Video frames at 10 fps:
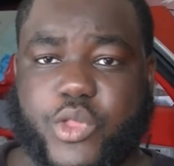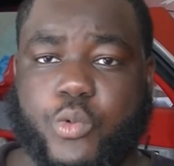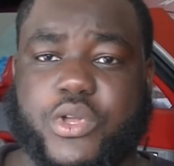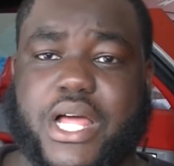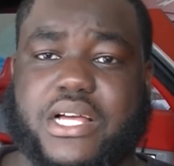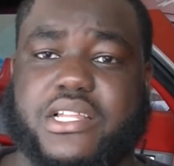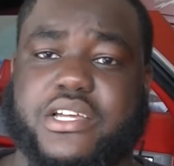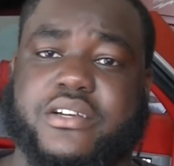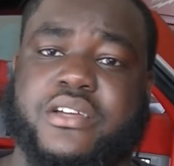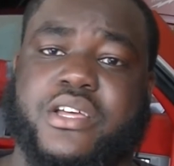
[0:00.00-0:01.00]
would not
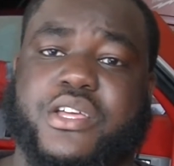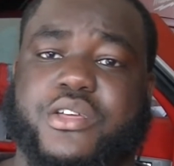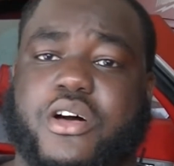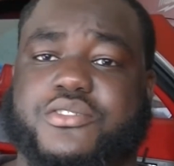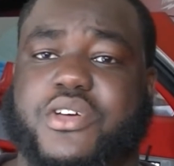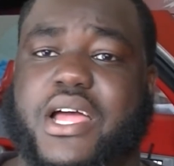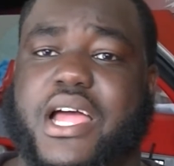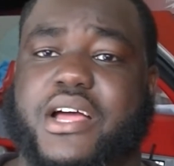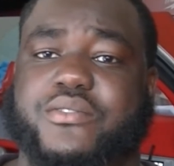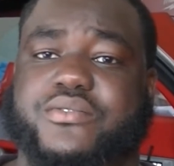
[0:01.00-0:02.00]
clear. You also
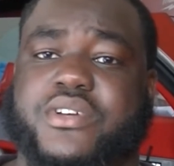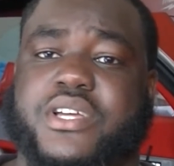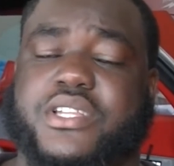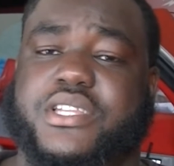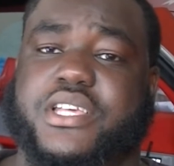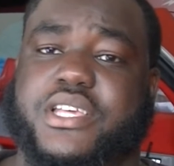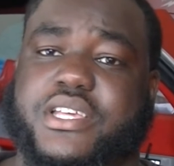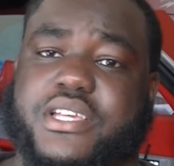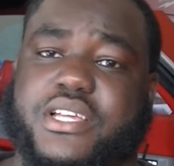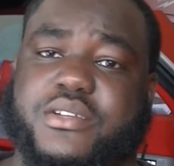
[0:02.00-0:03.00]
have the
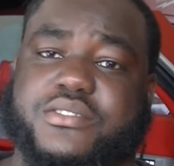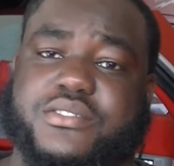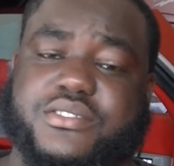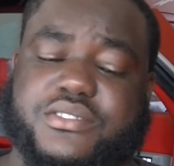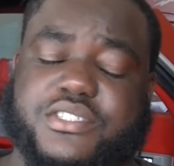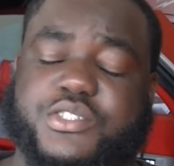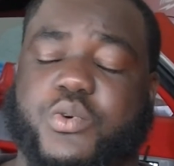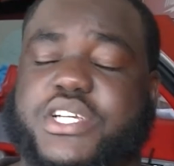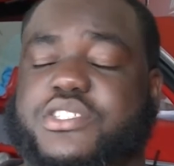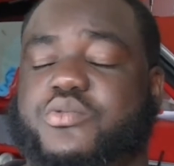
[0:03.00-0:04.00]

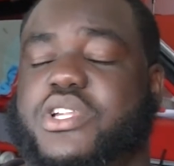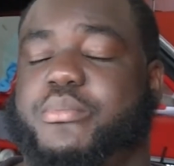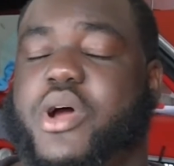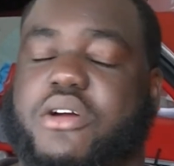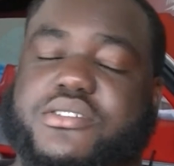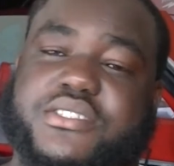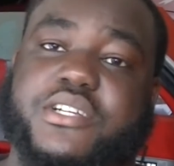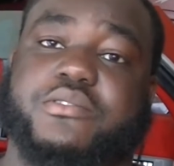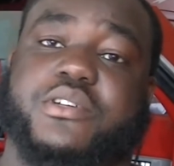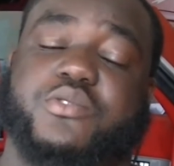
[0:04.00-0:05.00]
situation with the power
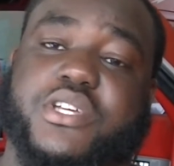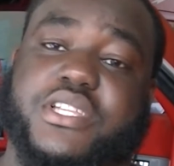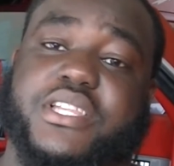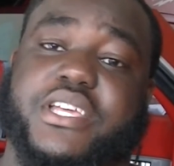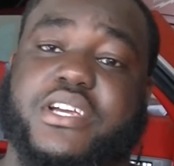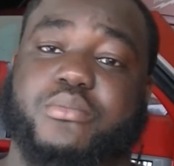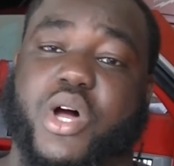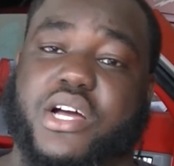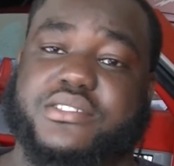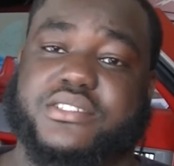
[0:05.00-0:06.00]
steering would hit the
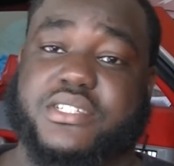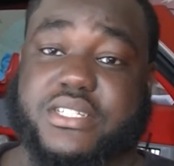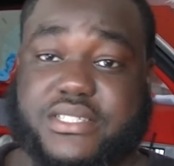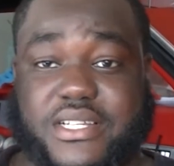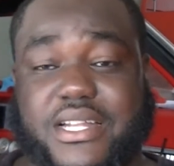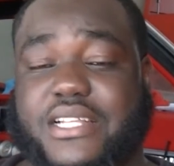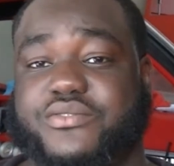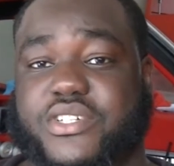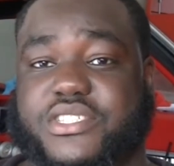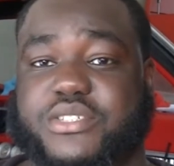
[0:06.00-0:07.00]
gearbox, and that's
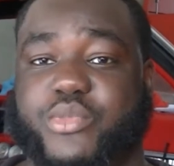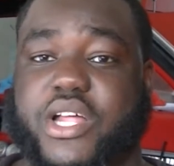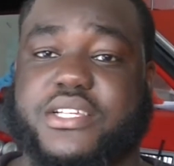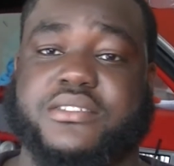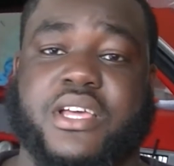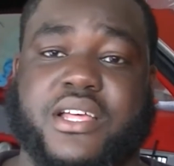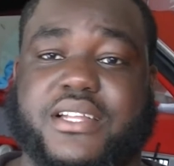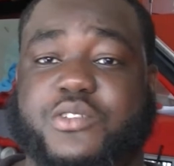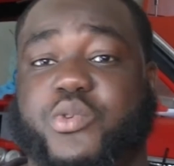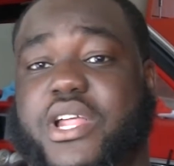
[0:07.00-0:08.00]
for the G body.
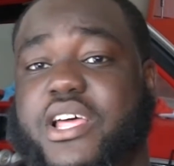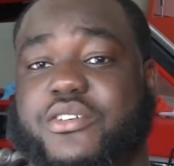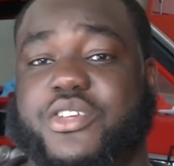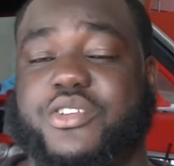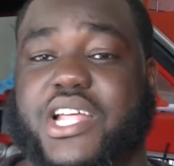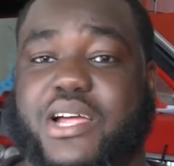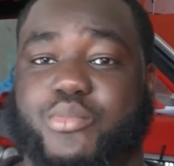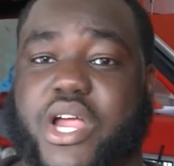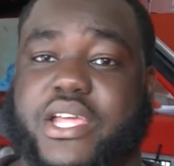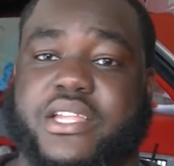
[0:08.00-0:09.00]
That's for the LQ9
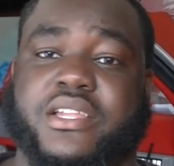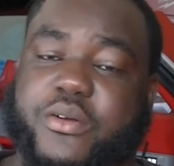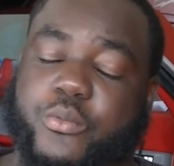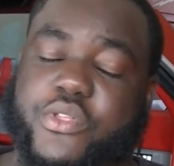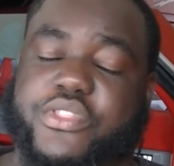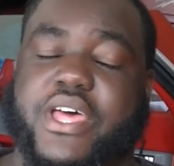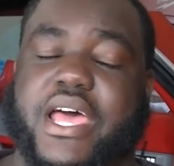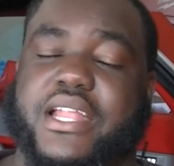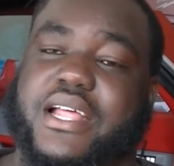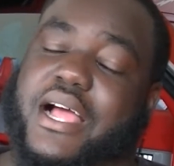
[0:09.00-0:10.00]
bracket. With
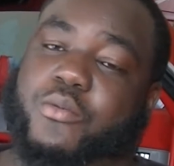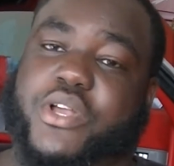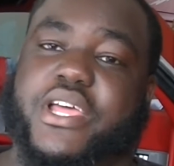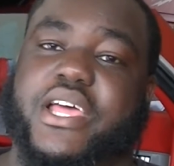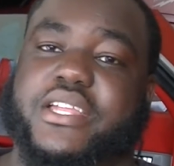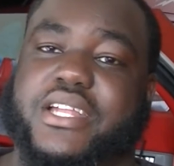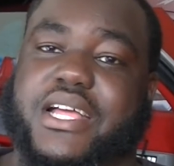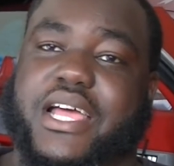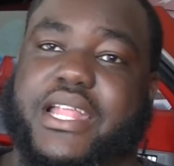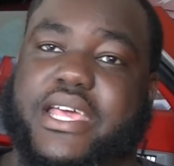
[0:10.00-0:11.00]
that, I went ahead and I
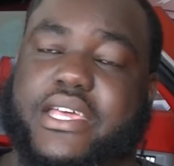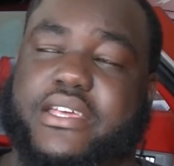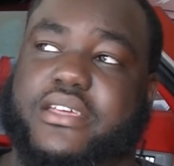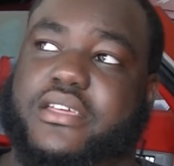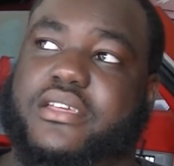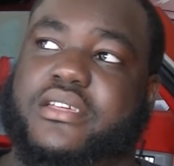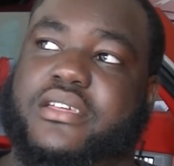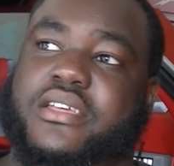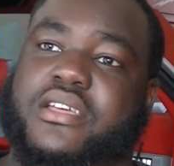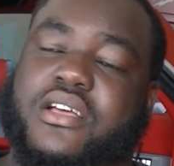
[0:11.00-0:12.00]
got a
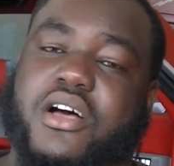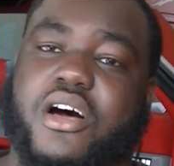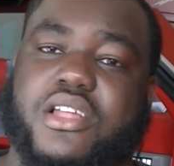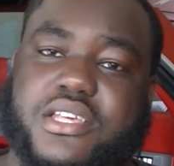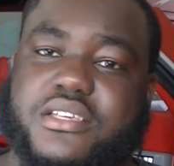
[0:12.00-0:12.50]
Harley